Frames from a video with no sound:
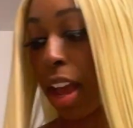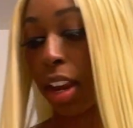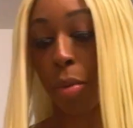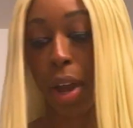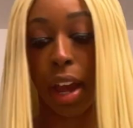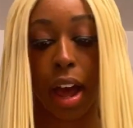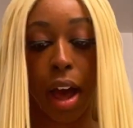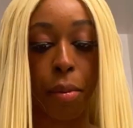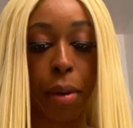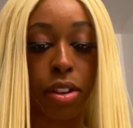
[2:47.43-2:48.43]
Anyway,
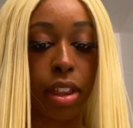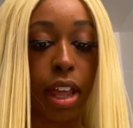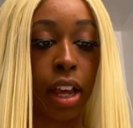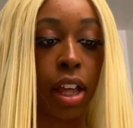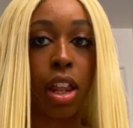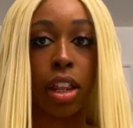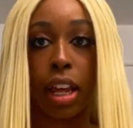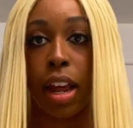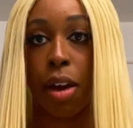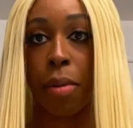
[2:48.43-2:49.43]
I'm about to like
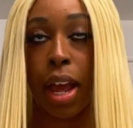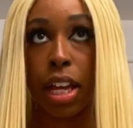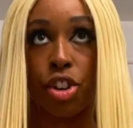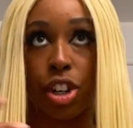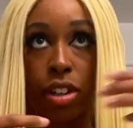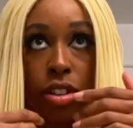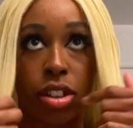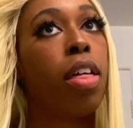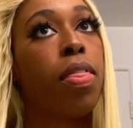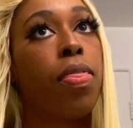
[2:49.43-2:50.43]
lay down my edges,
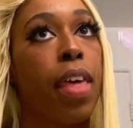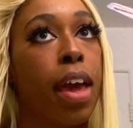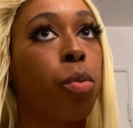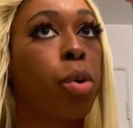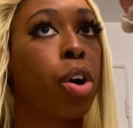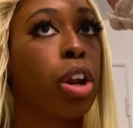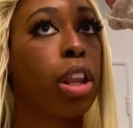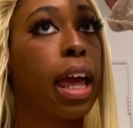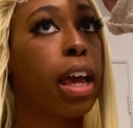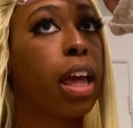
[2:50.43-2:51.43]
then we're gonna
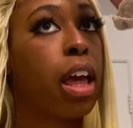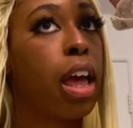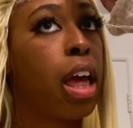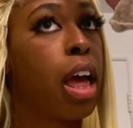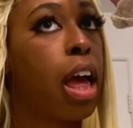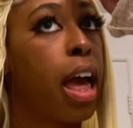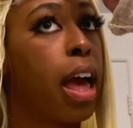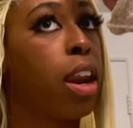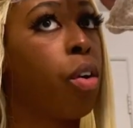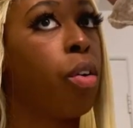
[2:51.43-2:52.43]
like
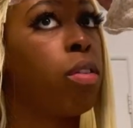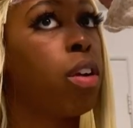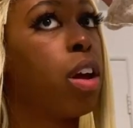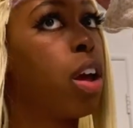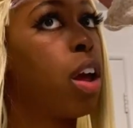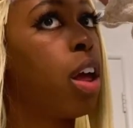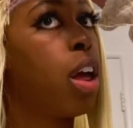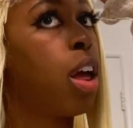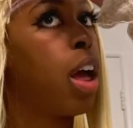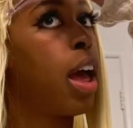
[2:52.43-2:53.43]
head on
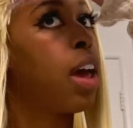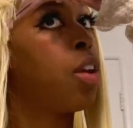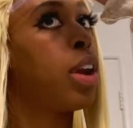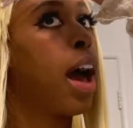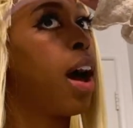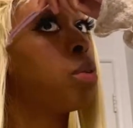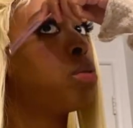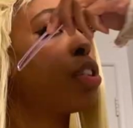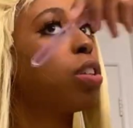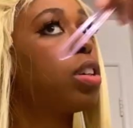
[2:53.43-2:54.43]
out.